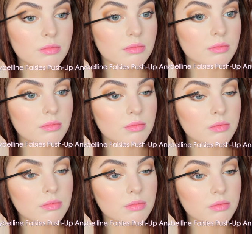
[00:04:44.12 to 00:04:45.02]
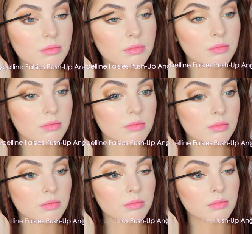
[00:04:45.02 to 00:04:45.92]

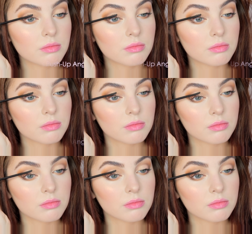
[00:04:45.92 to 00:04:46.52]
Nothing is said.